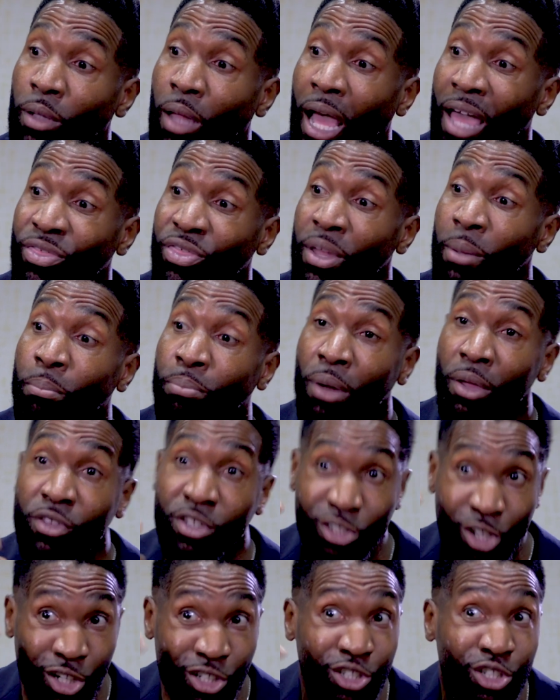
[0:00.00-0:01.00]
I think
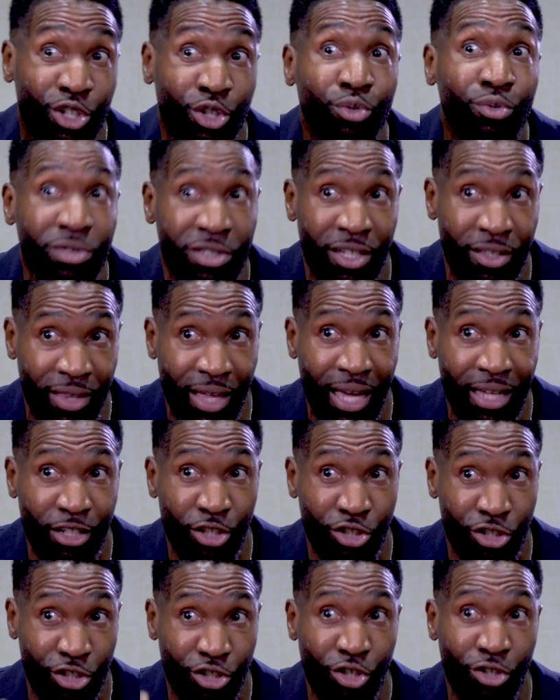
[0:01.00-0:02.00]
brothers are tuned to that.
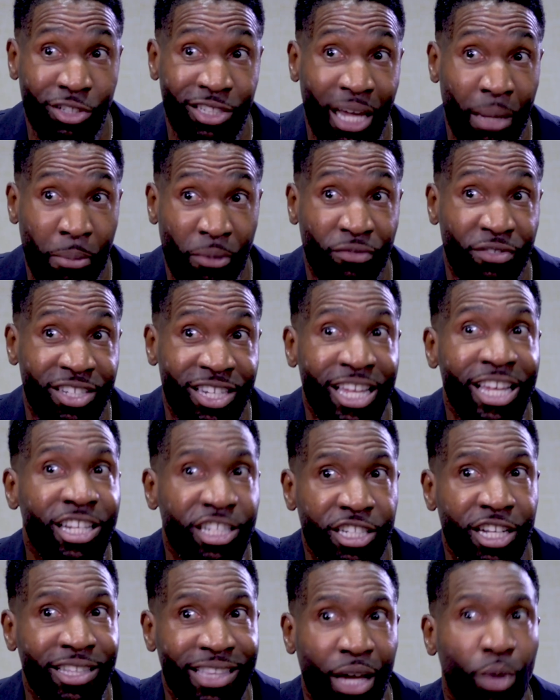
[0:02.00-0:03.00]
There's a certain type of
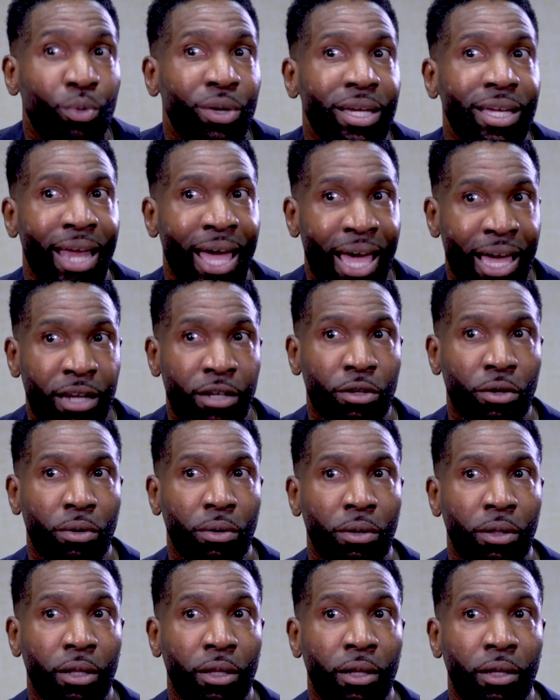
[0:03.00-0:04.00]
teaching that we can
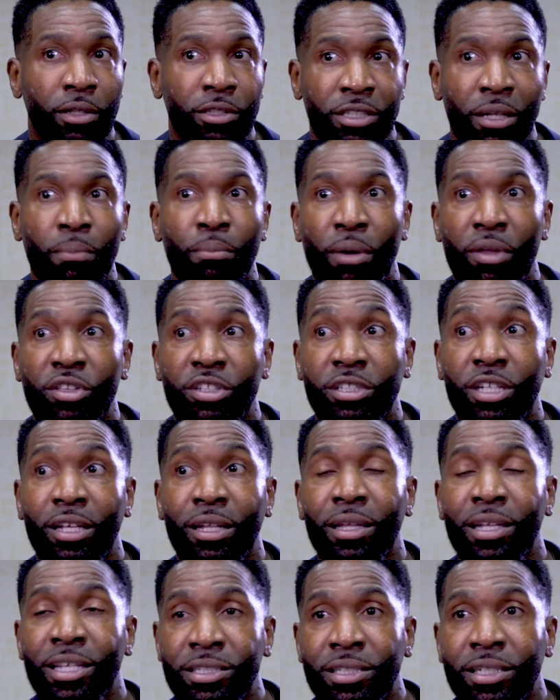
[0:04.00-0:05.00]
handle. Some brothers
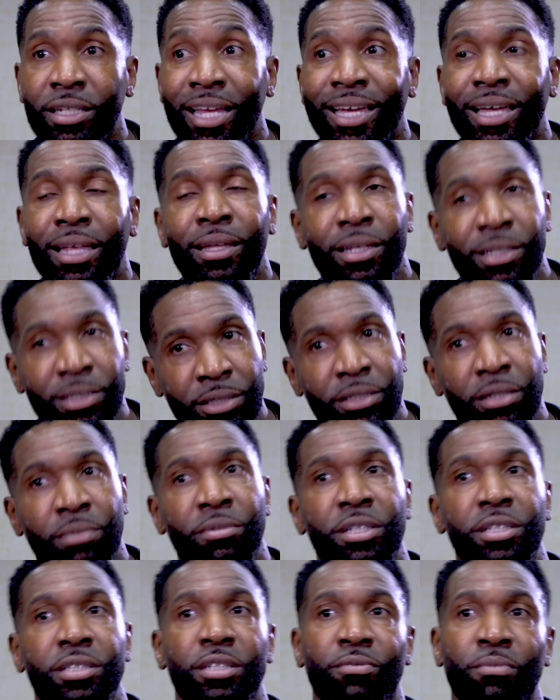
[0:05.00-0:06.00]
can listen. They can listen to
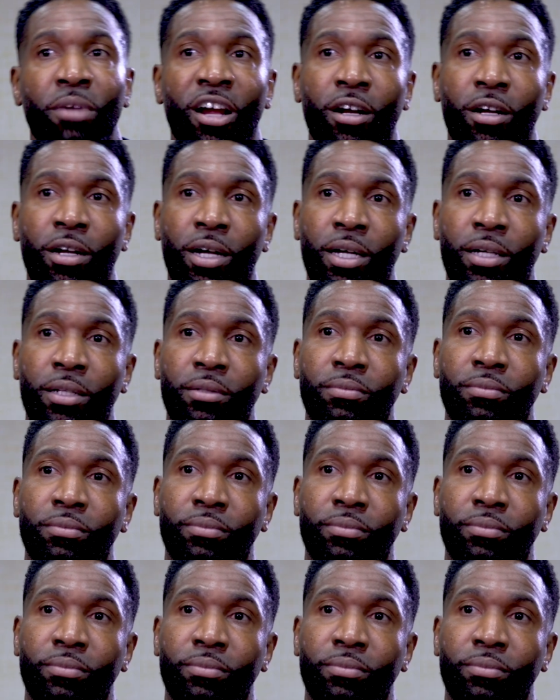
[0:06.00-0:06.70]
Minister Americon.